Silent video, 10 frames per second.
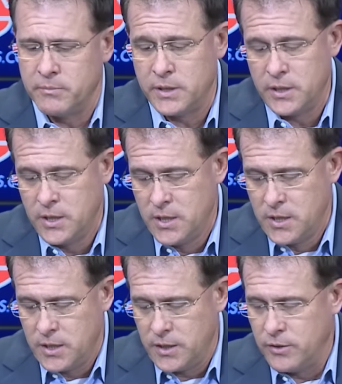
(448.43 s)
But,
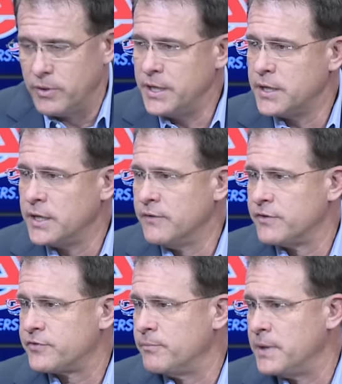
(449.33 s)
you know, he could give
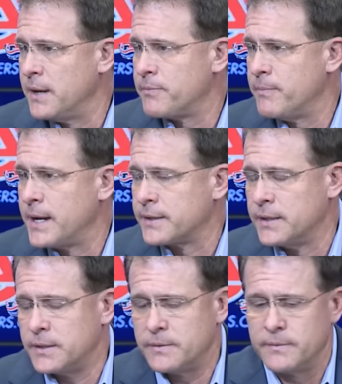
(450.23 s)
us some depth back
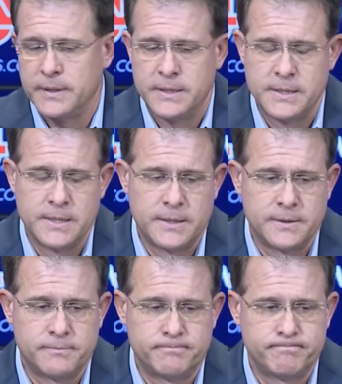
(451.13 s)
there, and
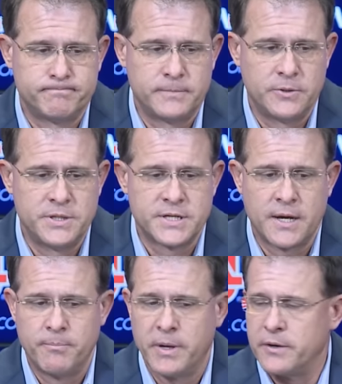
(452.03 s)
you know, he's
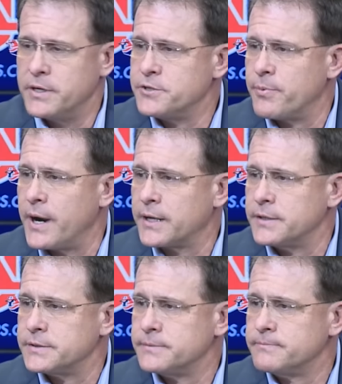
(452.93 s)
gotten better each
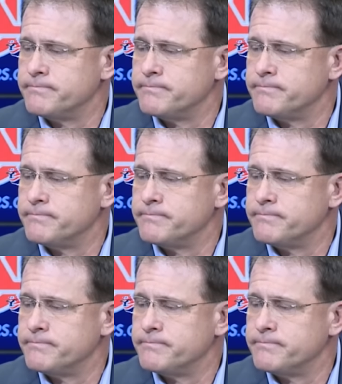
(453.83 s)
practice.